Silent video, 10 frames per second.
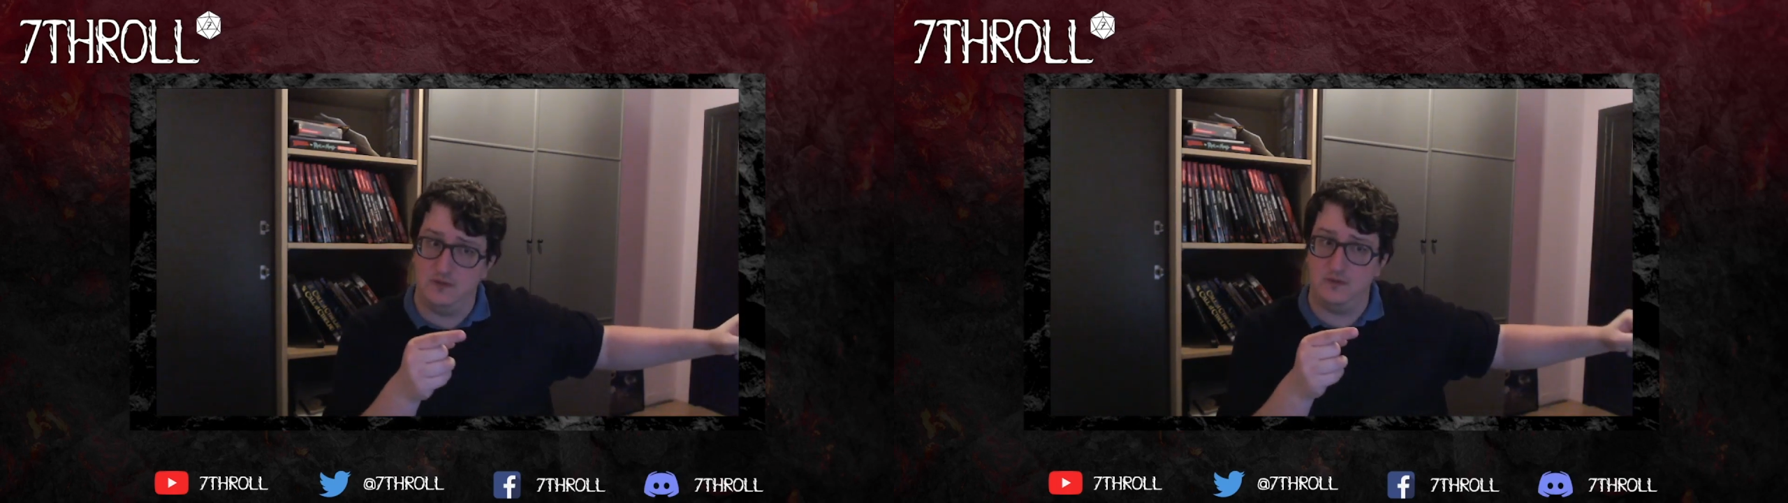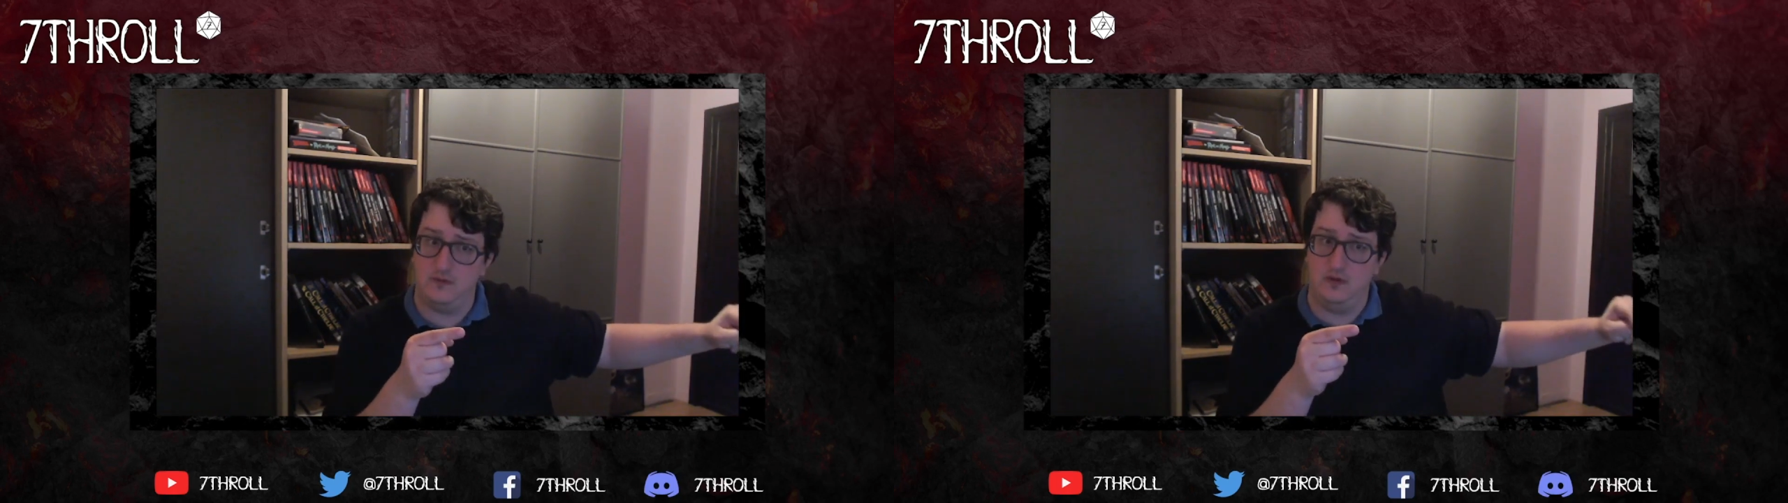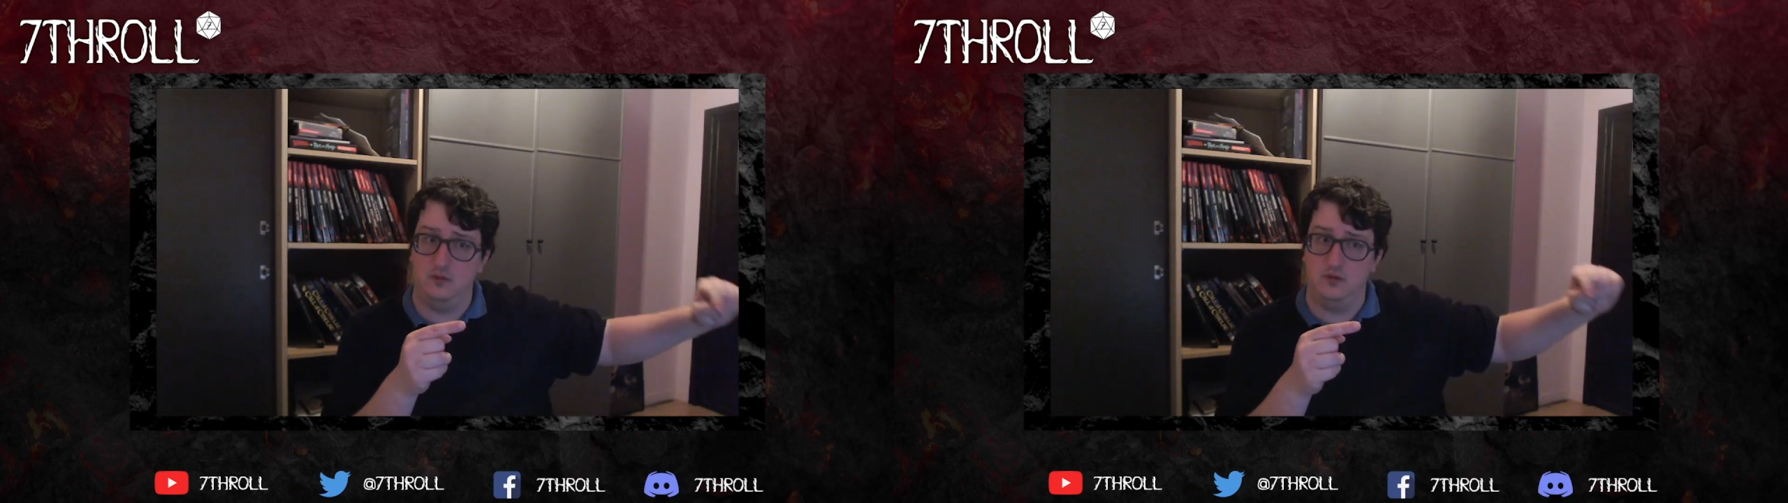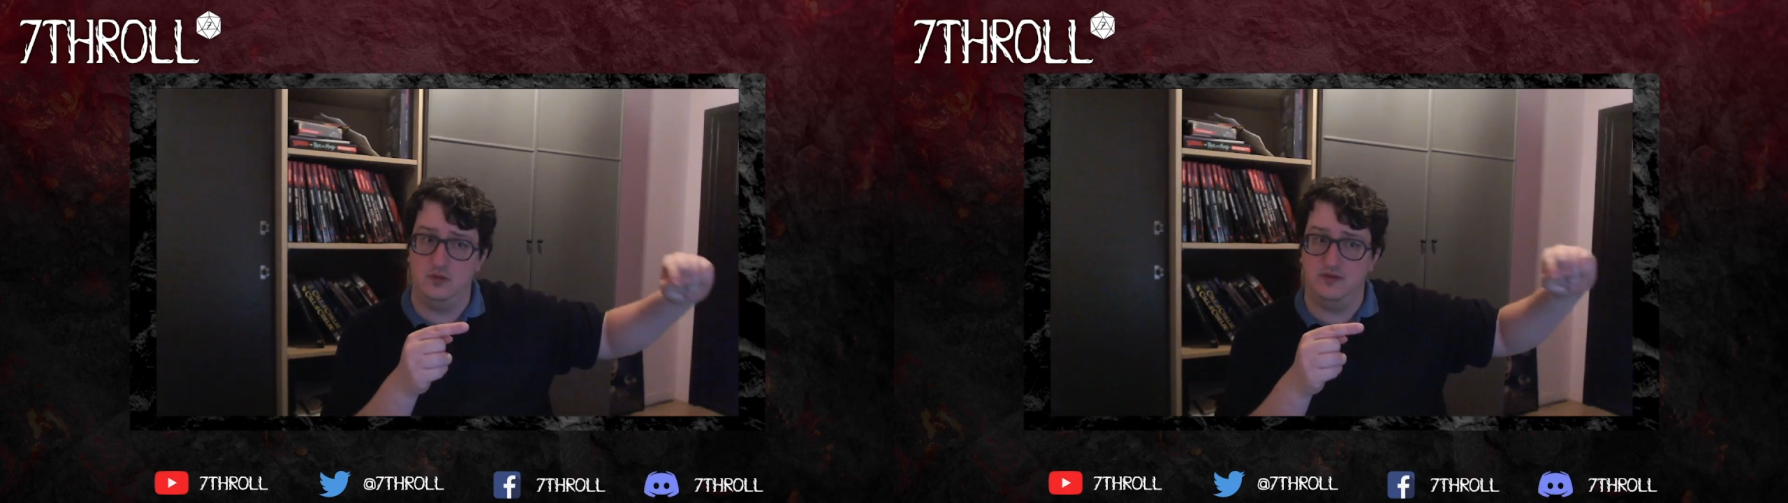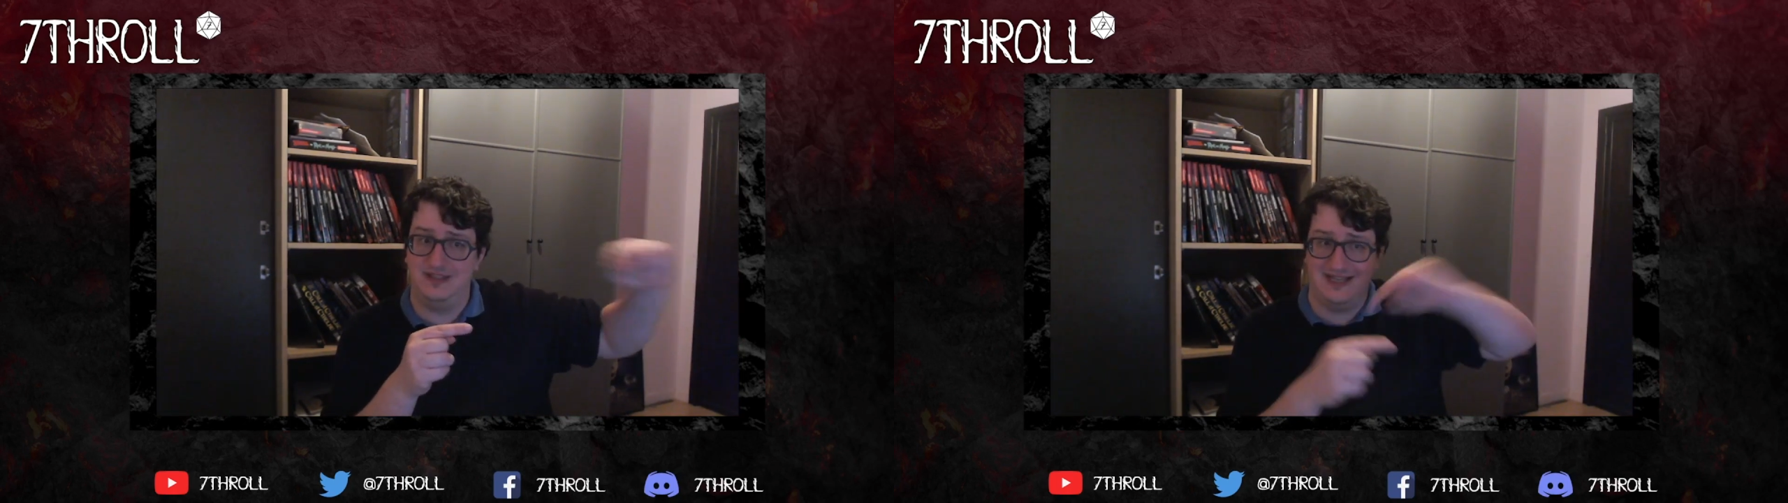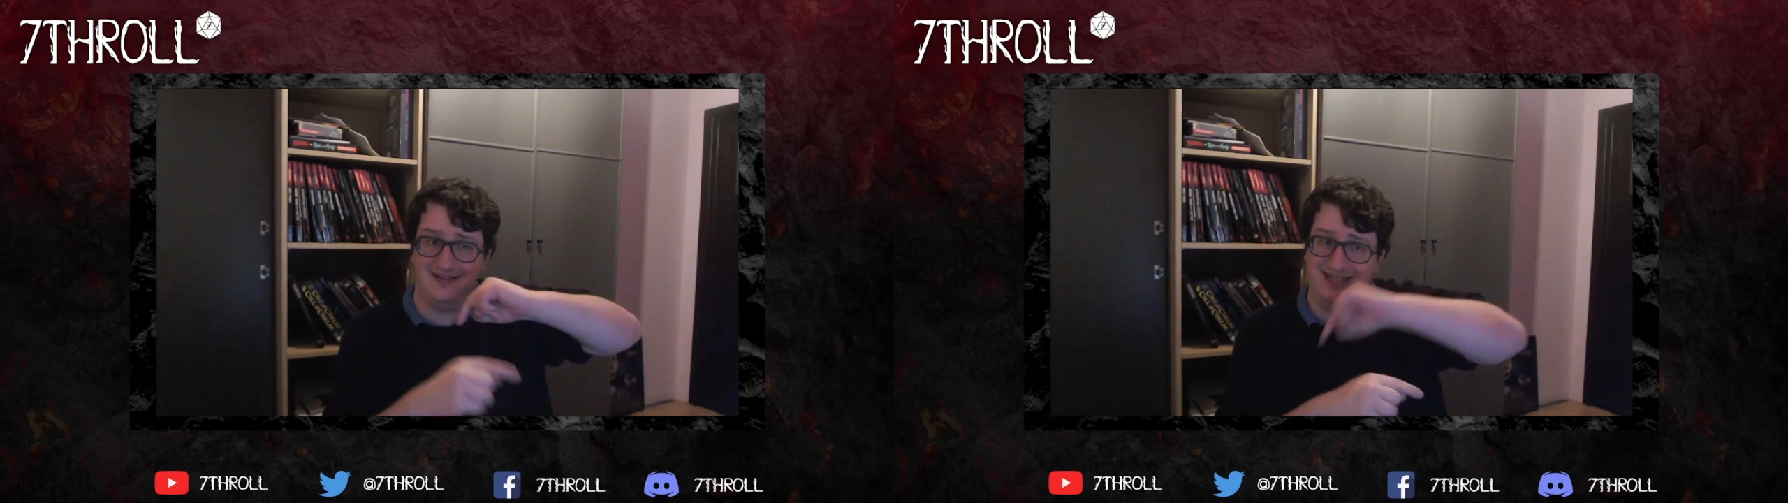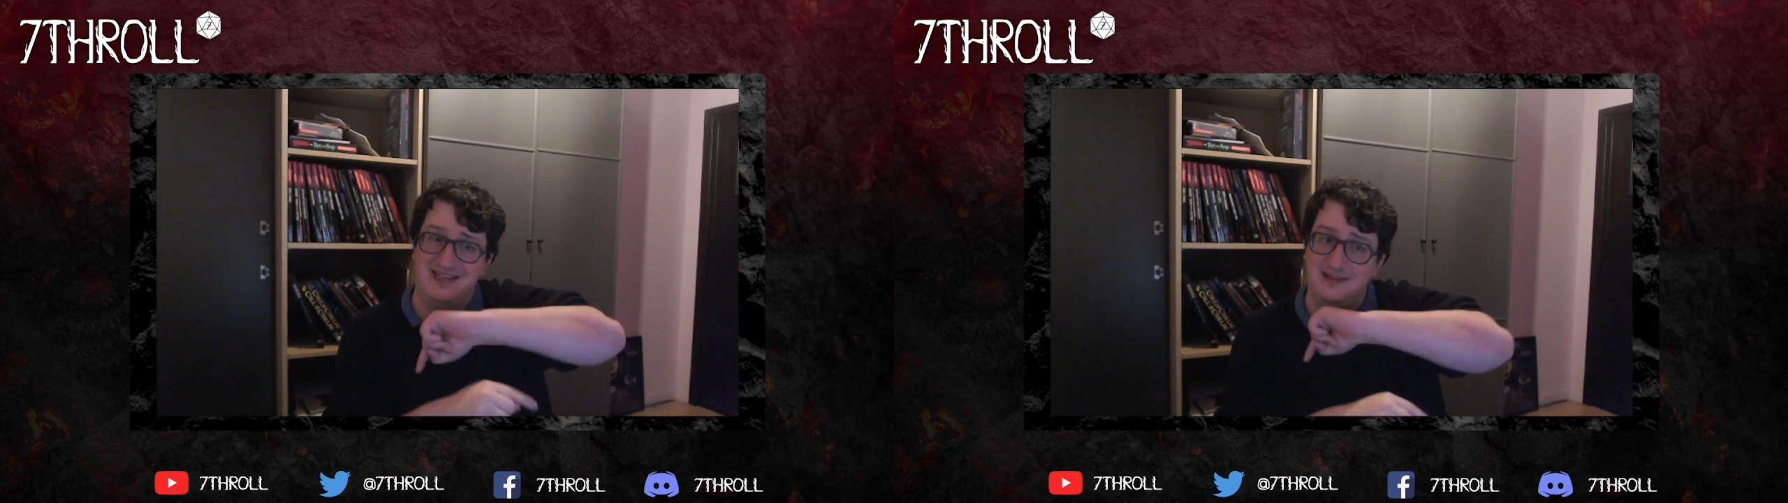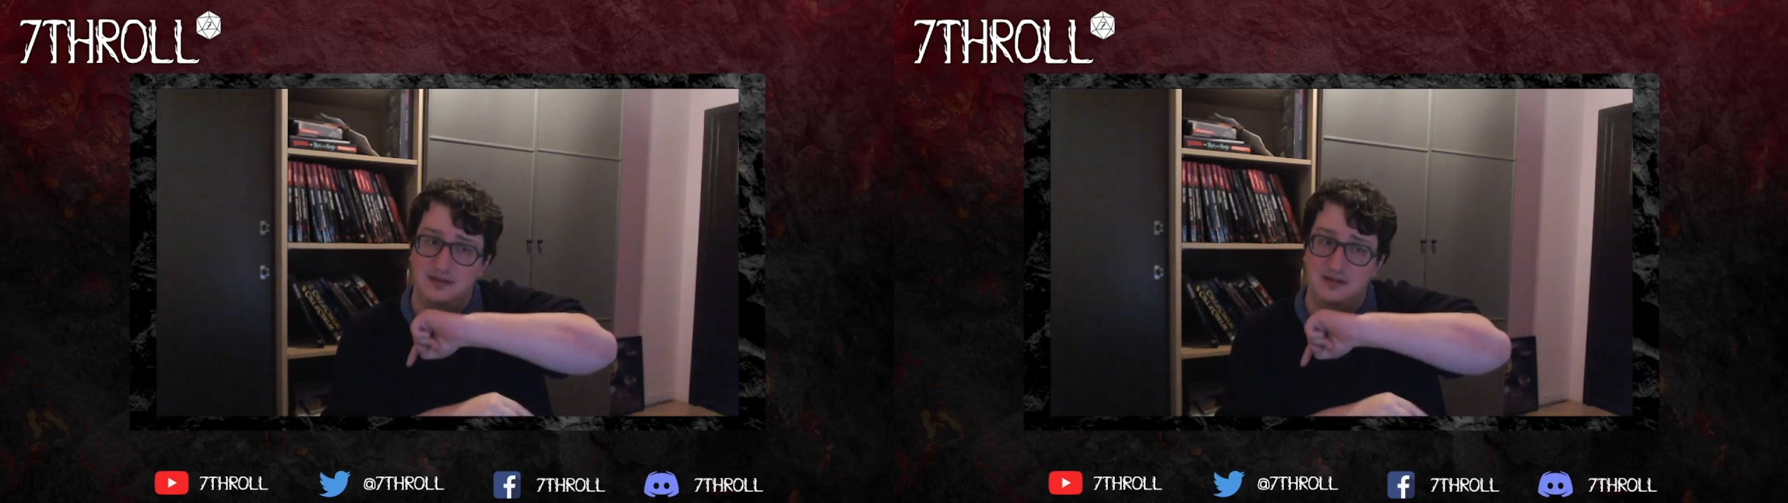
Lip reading: so you just get these